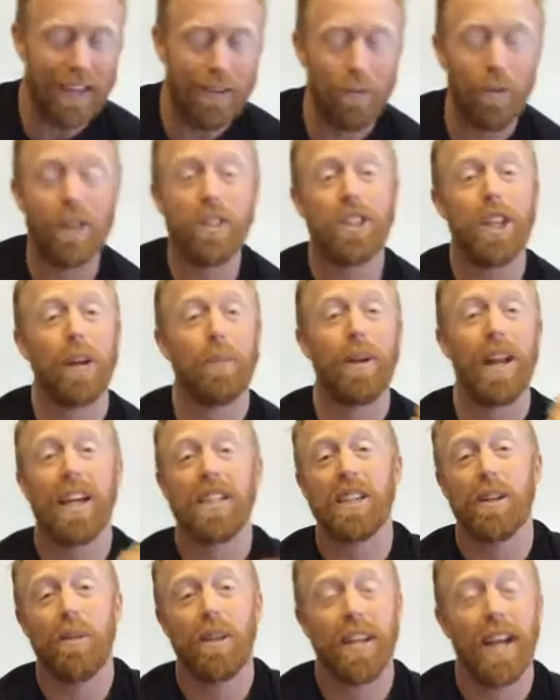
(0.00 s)
One gentleman
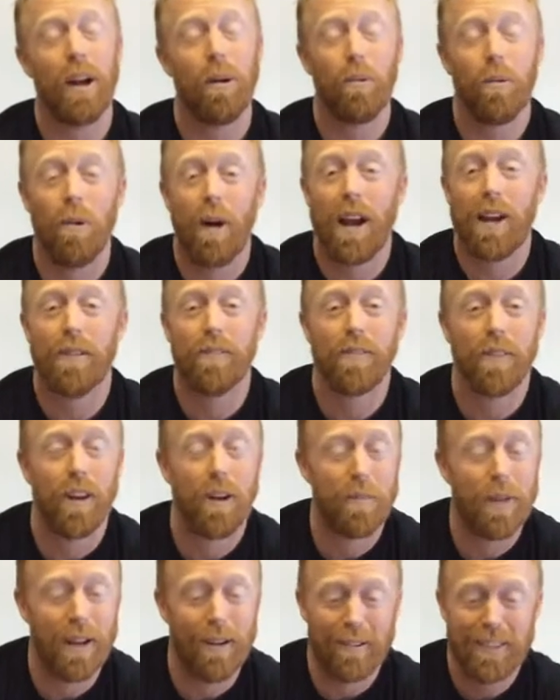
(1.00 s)
actually went down right in front of
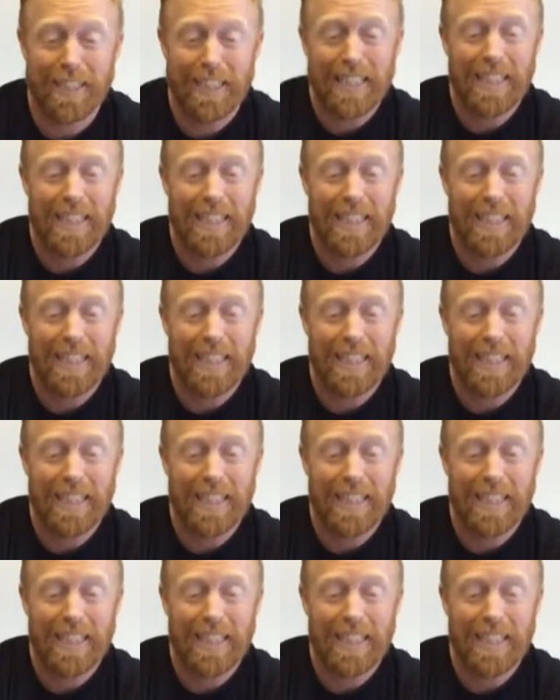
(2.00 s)
me, and I was,